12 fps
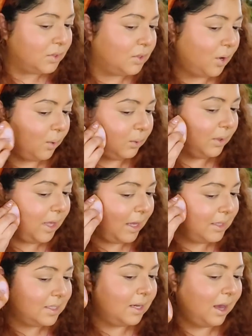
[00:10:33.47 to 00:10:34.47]
so
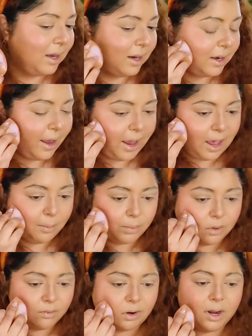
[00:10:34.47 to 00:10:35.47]
that's not gonna
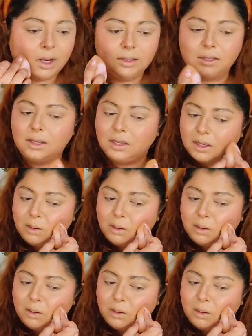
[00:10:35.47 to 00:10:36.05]
happen, right?